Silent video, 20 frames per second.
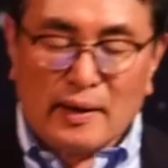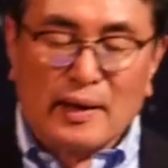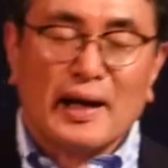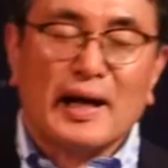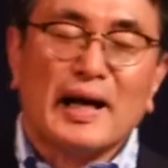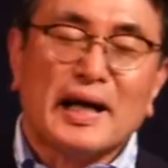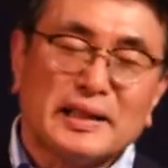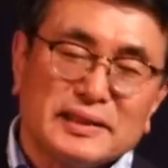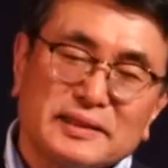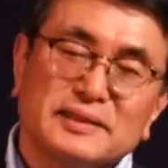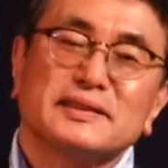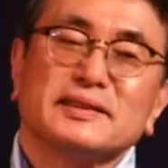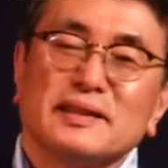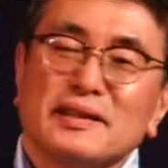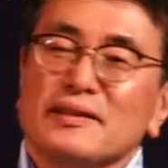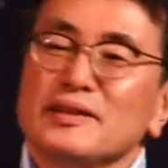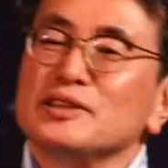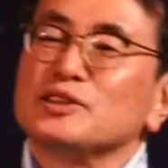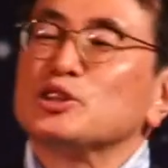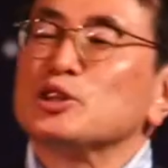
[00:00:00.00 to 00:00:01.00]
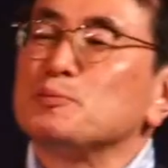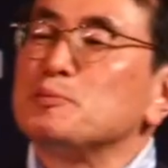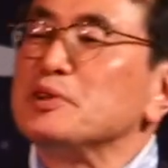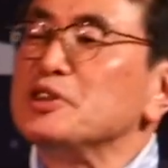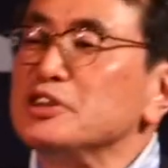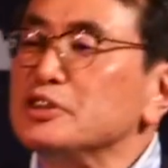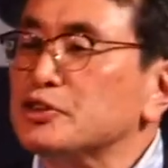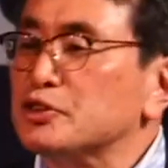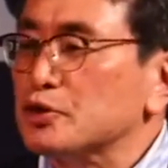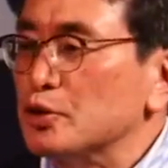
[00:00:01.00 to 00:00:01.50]
As the
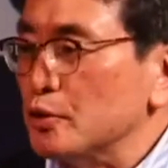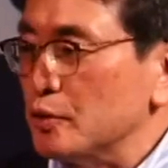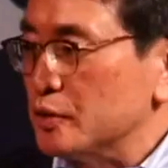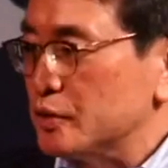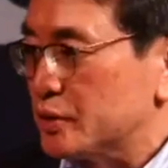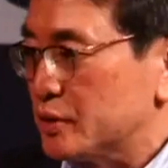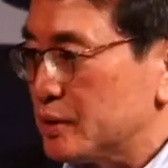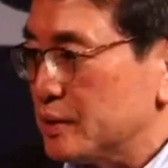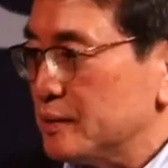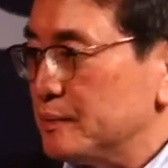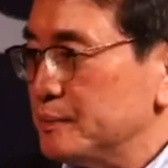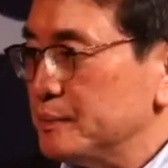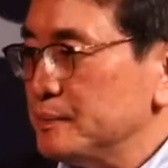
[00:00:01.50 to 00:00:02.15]
Japanese church,